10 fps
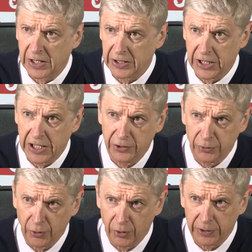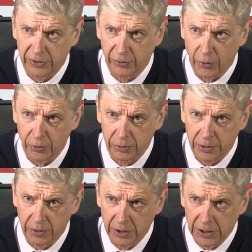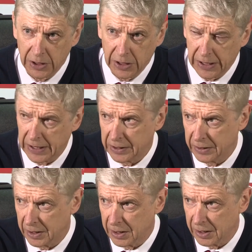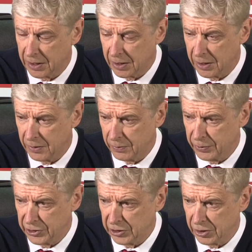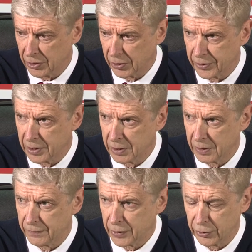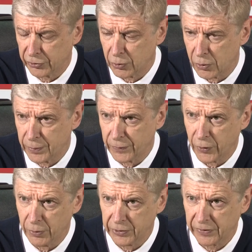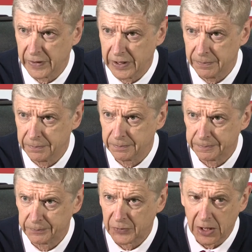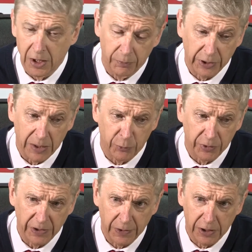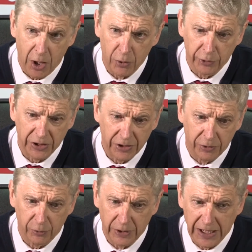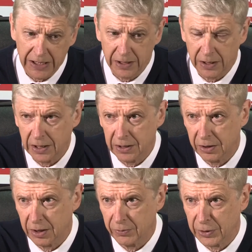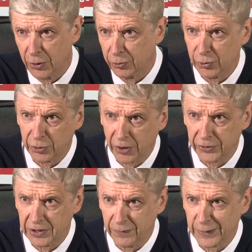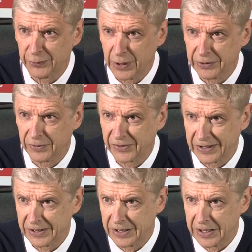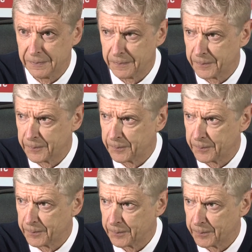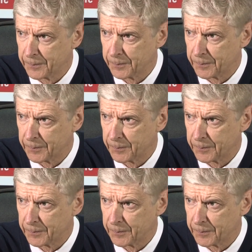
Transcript: again, you know, it's Stoke, and uh, we need another very strong performance there. We came to a difficult ground here today, and uh, we go to another difficult one on Saturday. What's changed?